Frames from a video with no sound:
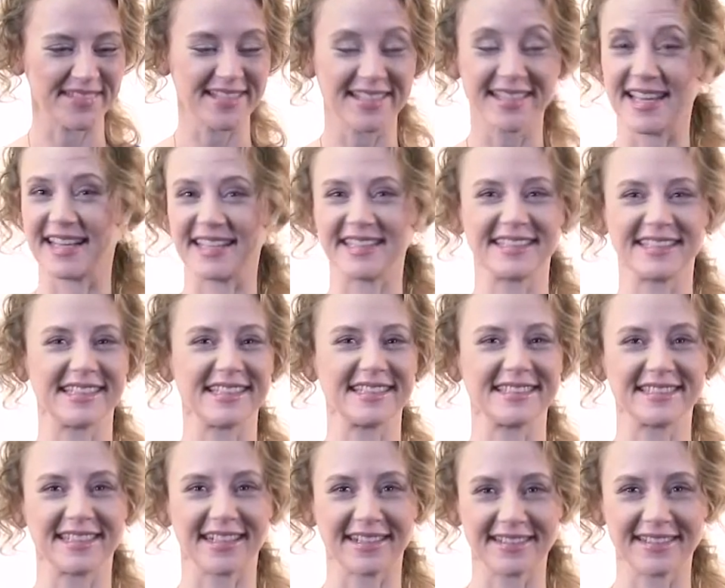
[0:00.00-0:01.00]
getting things
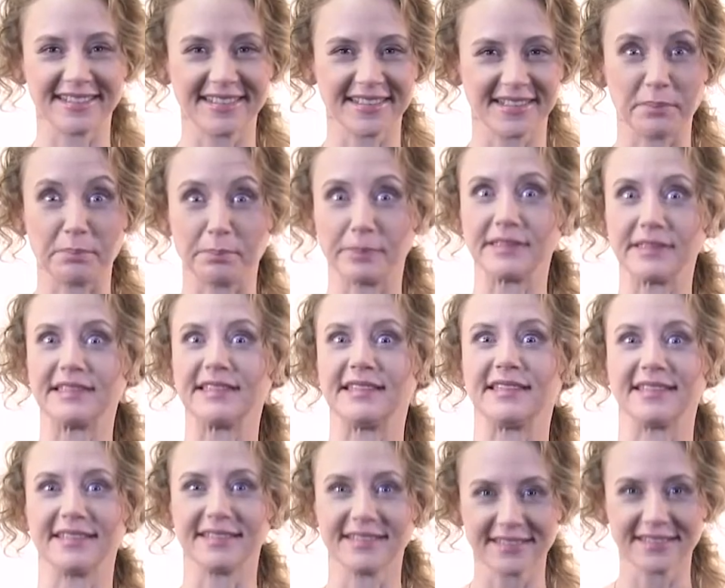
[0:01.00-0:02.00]
done in the
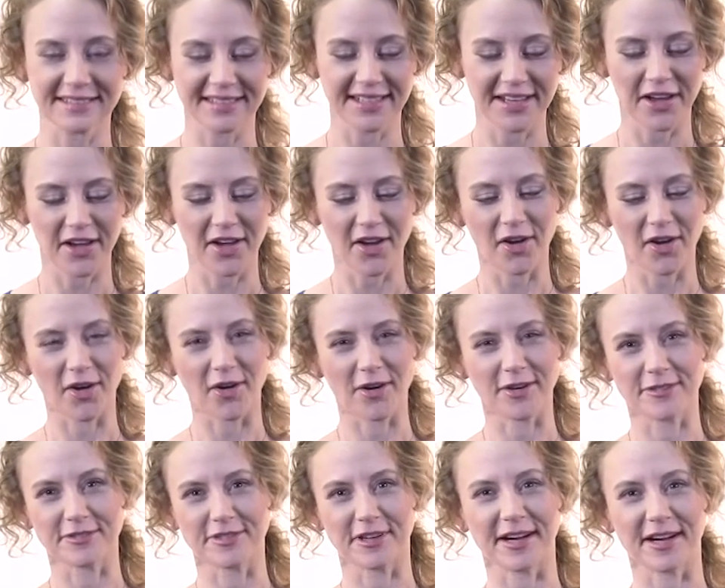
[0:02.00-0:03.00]
busyness
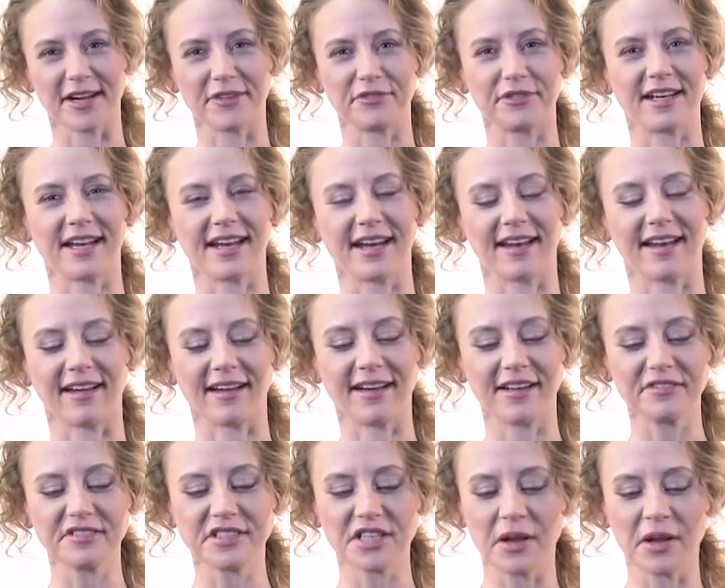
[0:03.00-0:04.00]
of our everyday
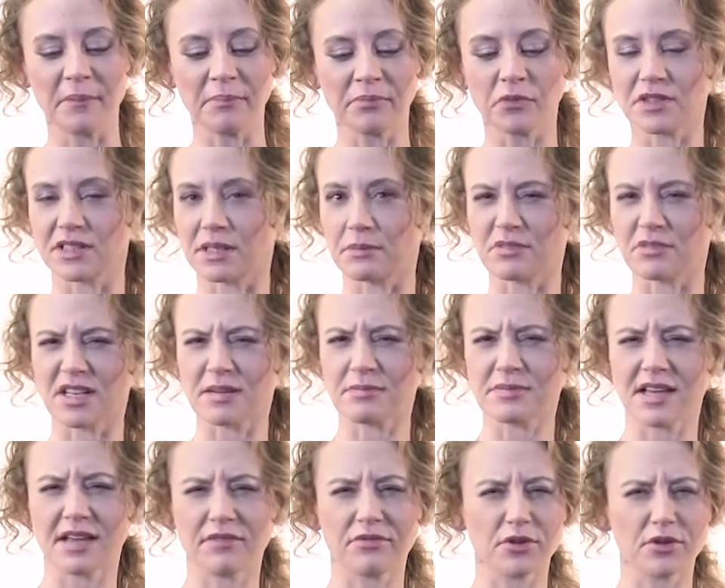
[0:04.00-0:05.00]
lives. Sometimes
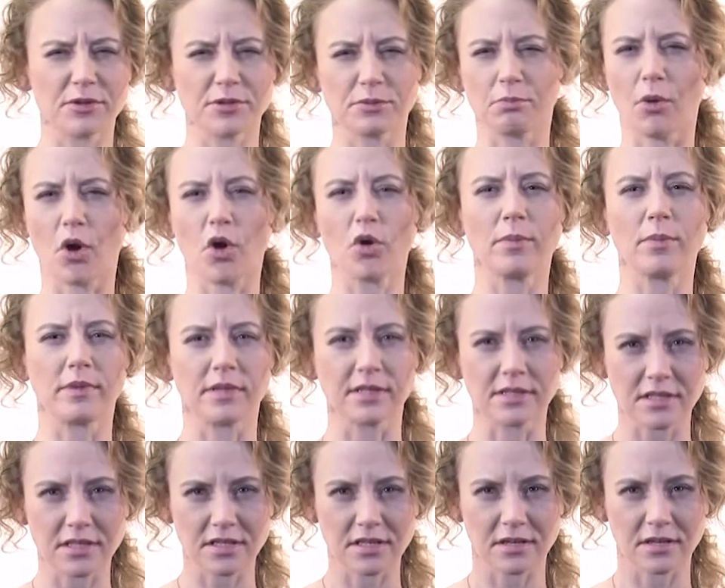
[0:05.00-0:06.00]
have those
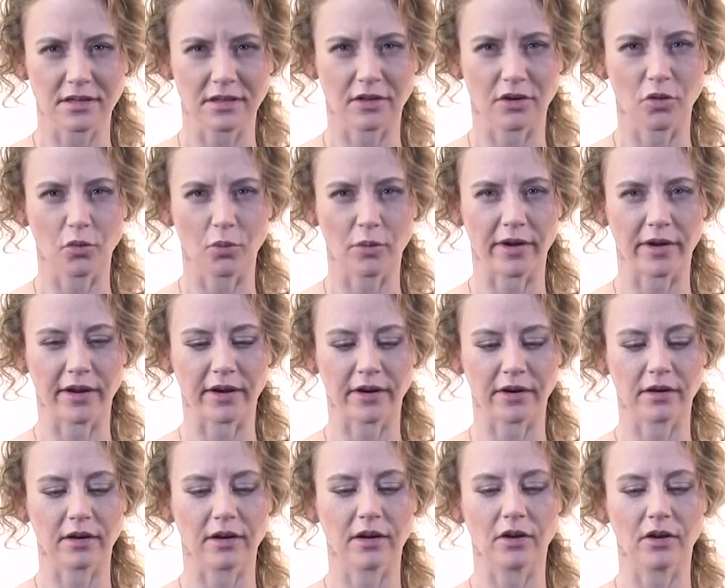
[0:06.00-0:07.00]
moments,
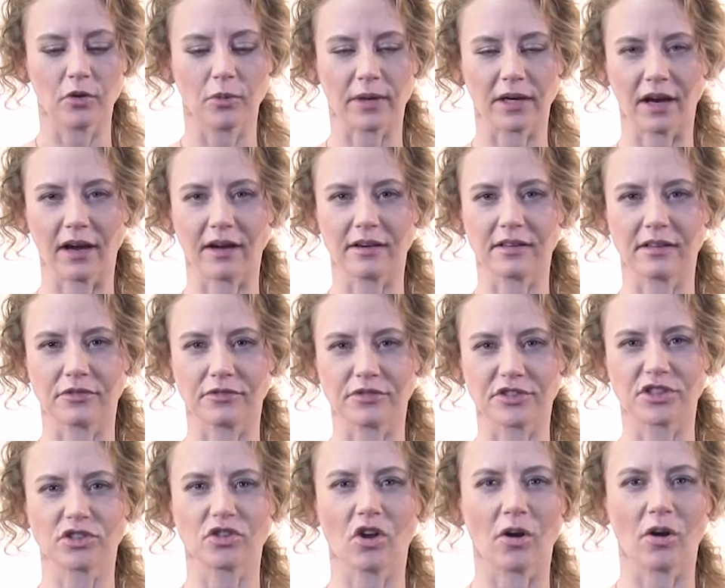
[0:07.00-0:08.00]
where we're kind of
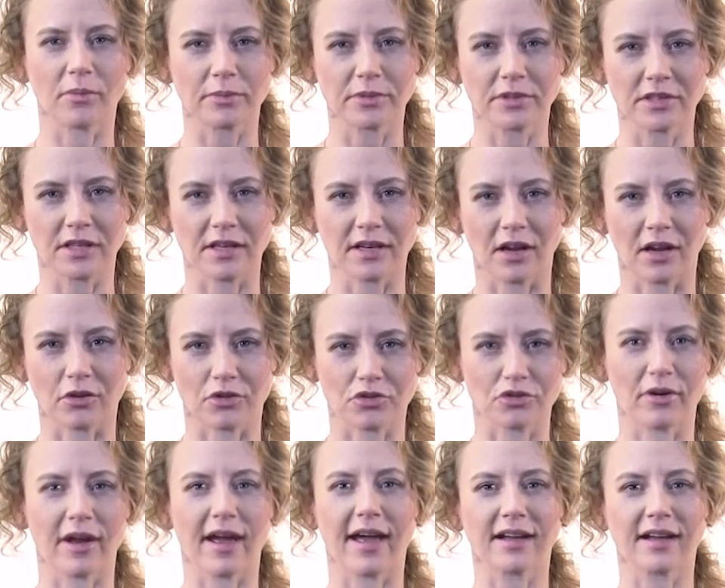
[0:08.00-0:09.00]
stopped in our
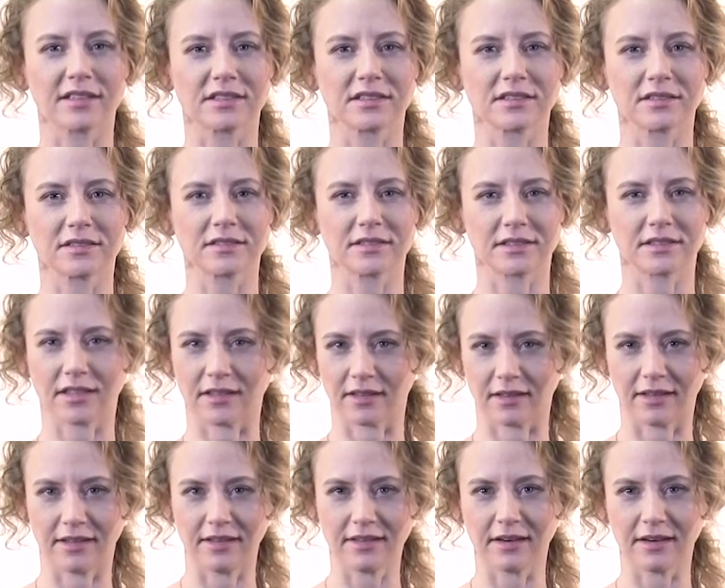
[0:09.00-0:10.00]
tracks
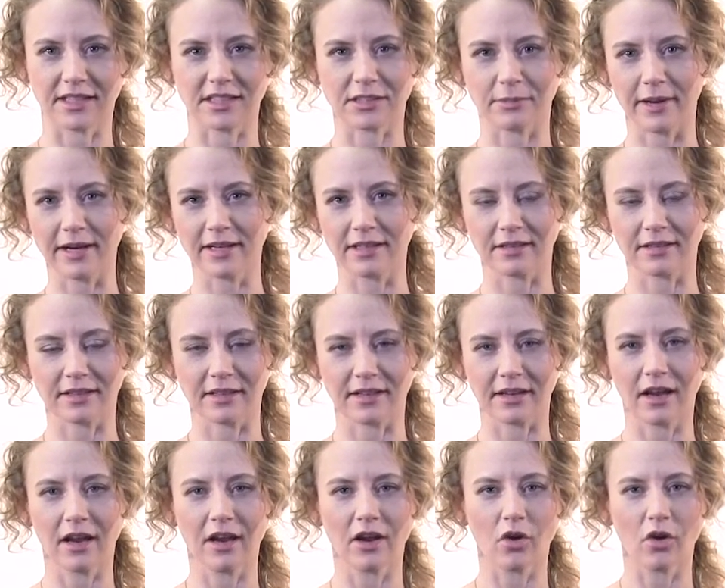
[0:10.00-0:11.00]
suddenly and unexpectedly
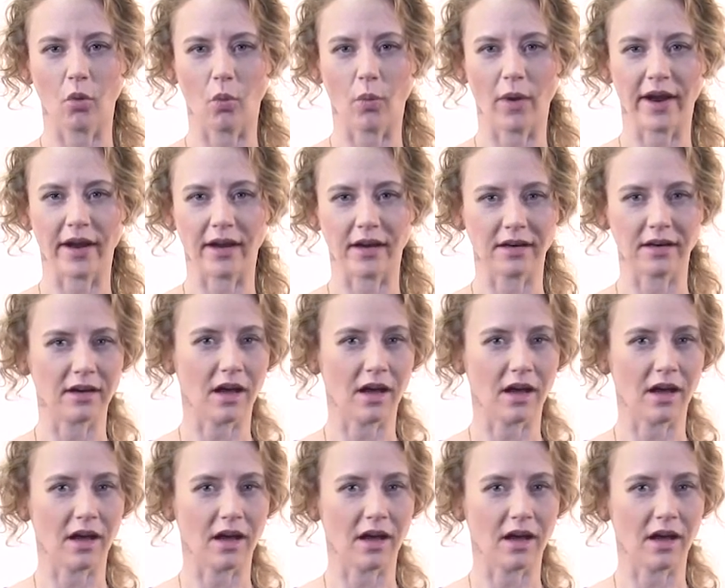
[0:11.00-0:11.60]
when